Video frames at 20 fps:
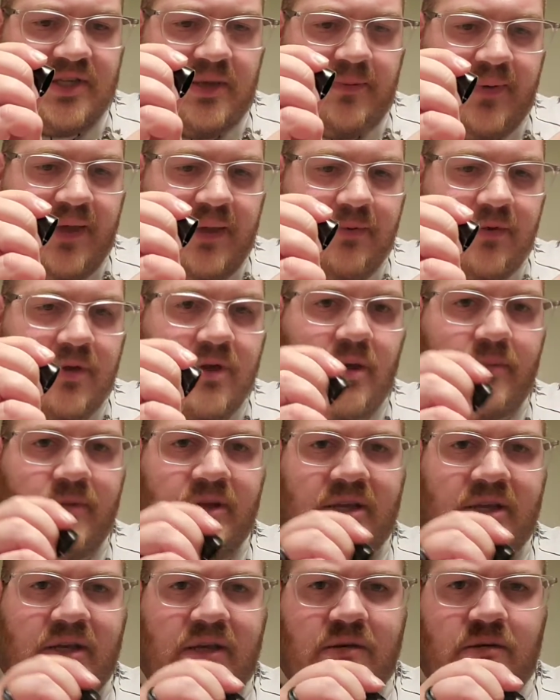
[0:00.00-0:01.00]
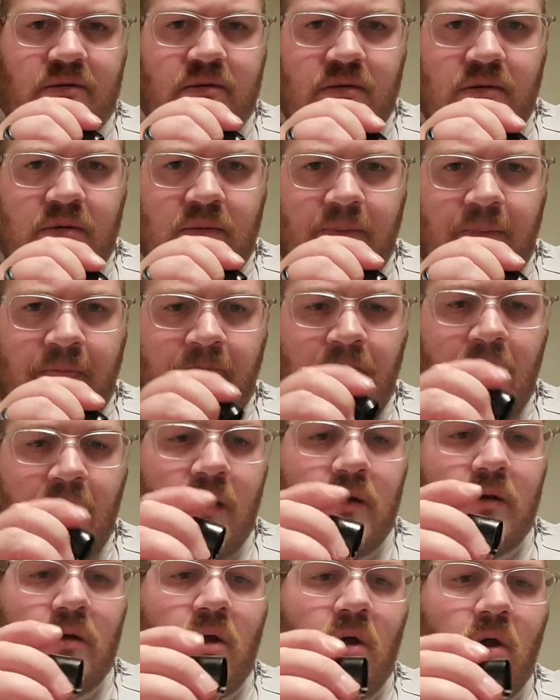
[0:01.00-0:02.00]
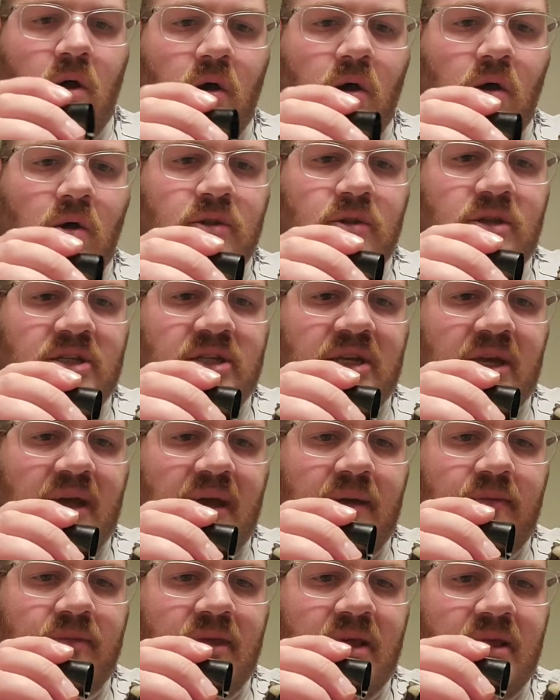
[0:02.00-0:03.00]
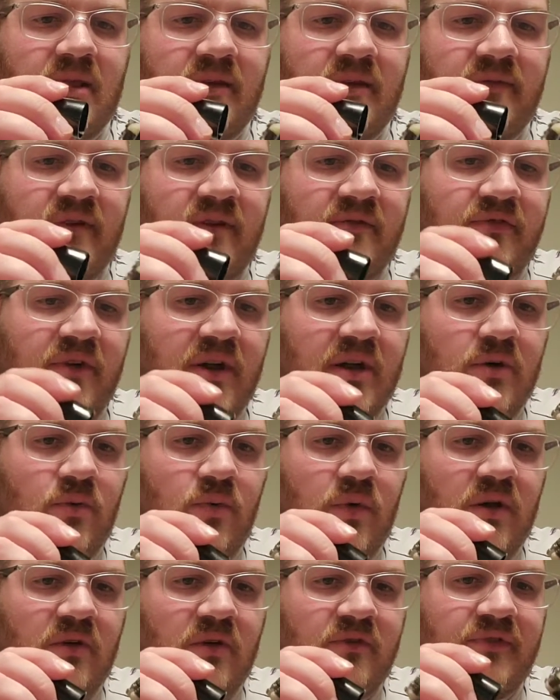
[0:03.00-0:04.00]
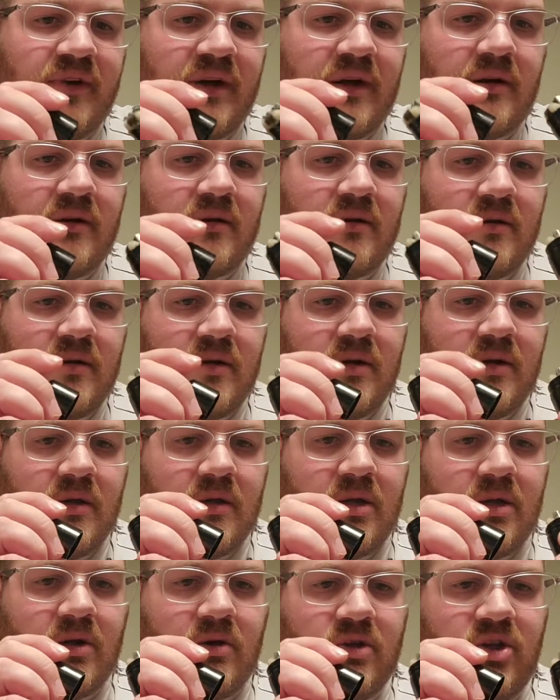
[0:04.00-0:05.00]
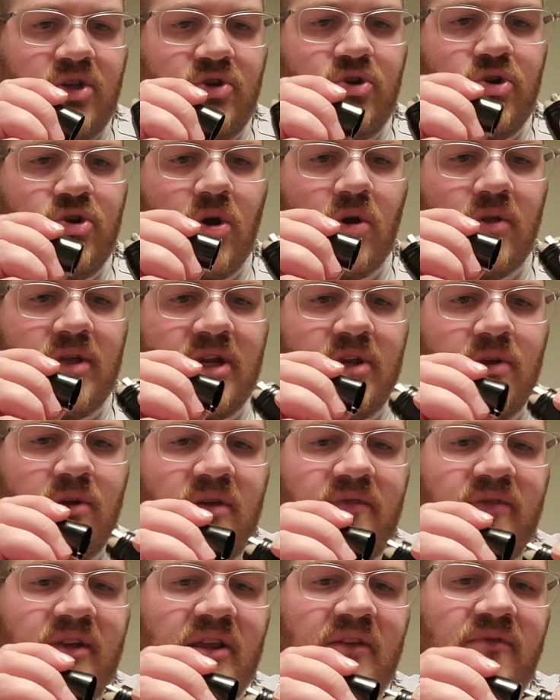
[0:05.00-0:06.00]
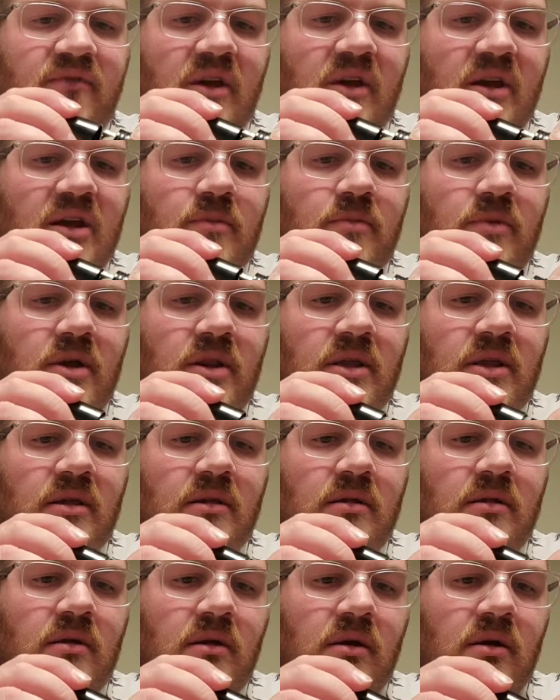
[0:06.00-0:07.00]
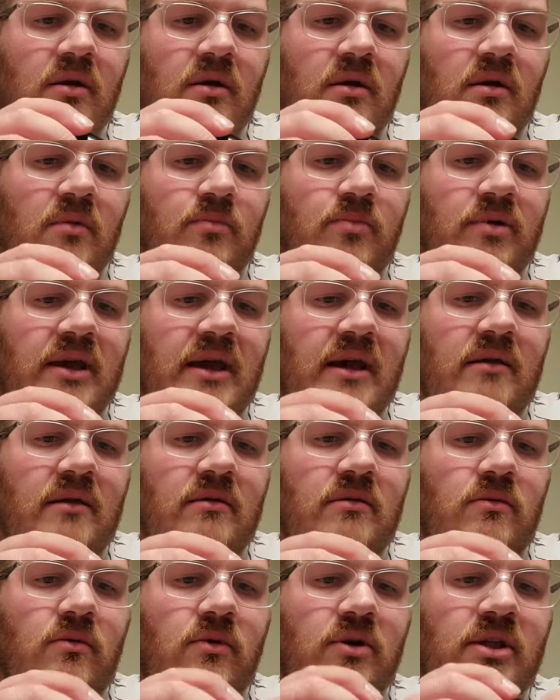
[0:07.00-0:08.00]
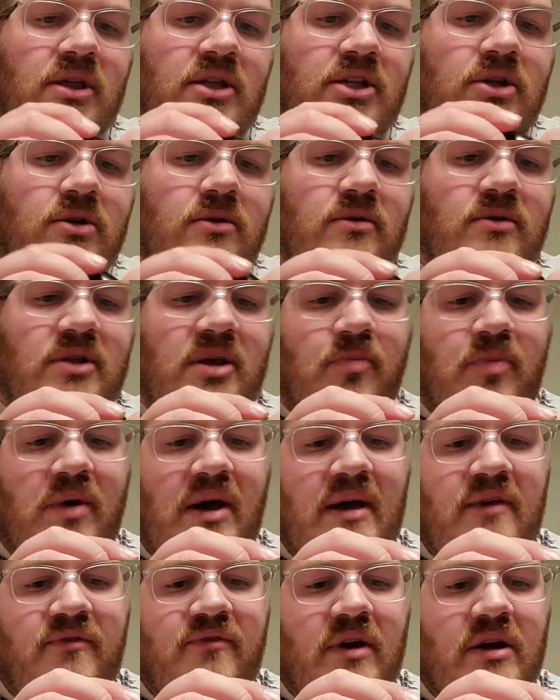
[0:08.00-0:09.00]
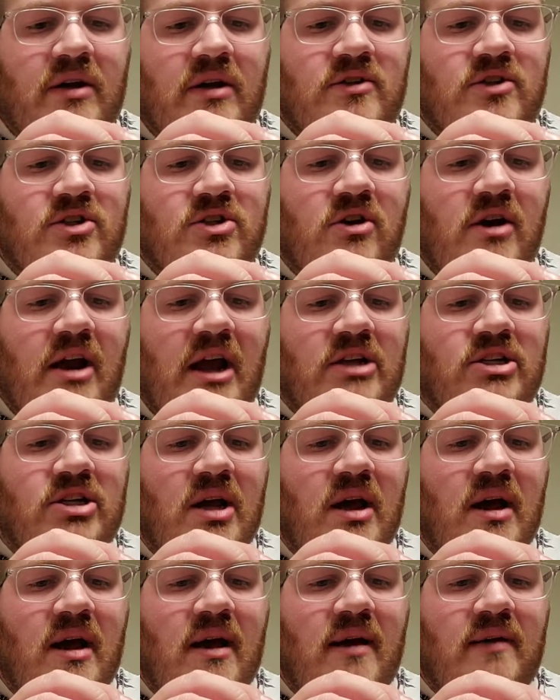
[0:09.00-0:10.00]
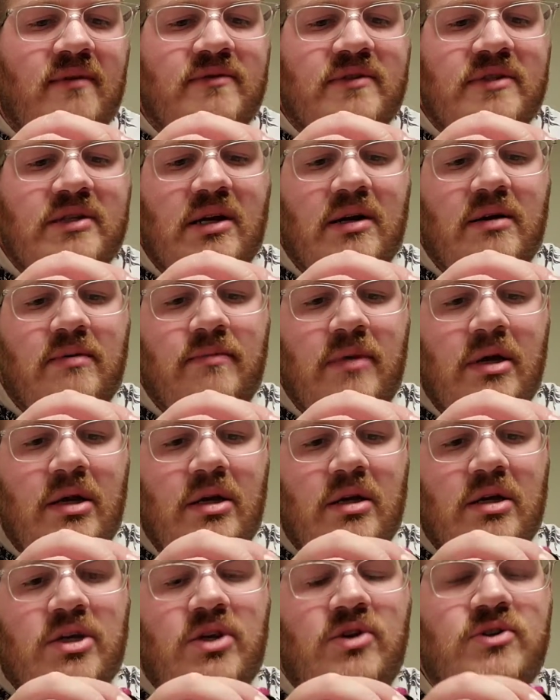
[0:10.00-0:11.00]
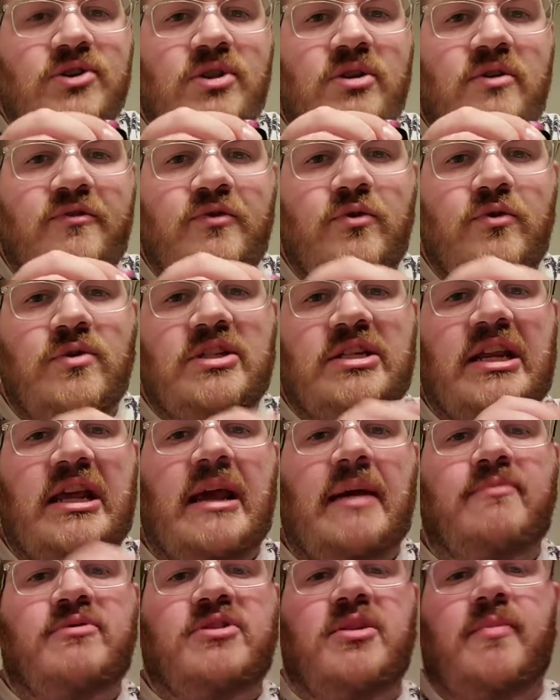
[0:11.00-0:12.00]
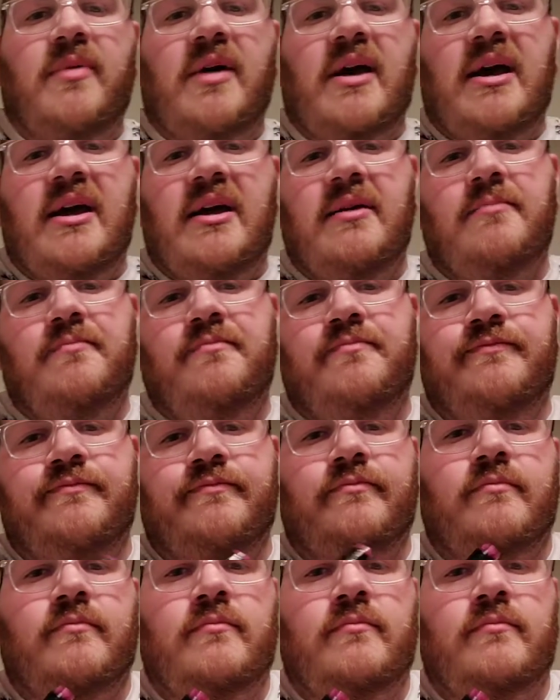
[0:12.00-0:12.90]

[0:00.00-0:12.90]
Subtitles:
see people coming in all the time that live on fucking welfare. You know they don't have any fucking money. But yet, what do? They buy fucking scratch offs. They're using their food stamps to buy,